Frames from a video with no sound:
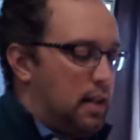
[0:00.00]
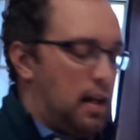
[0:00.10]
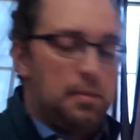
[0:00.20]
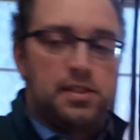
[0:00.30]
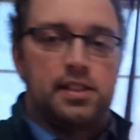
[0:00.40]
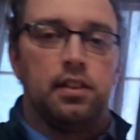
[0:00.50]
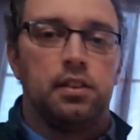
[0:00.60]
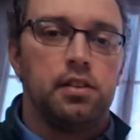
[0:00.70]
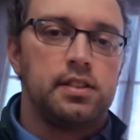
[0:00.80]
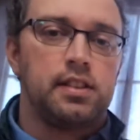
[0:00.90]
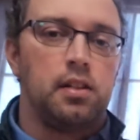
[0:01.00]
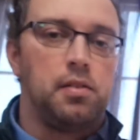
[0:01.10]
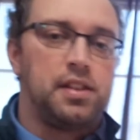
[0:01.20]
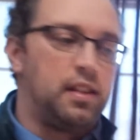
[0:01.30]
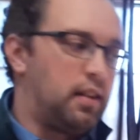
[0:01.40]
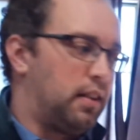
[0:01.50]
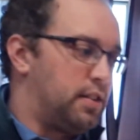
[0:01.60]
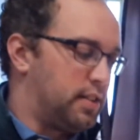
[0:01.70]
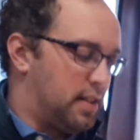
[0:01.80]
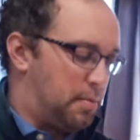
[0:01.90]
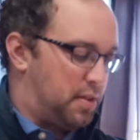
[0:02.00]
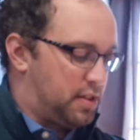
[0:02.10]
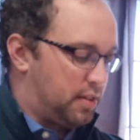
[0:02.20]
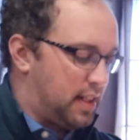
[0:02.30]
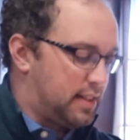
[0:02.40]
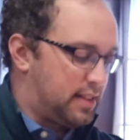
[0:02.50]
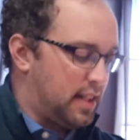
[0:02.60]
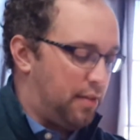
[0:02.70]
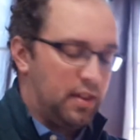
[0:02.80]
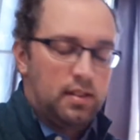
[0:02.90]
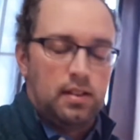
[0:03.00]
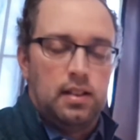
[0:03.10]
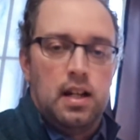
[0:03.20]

I'm still going to start with the largest number, so that's 7.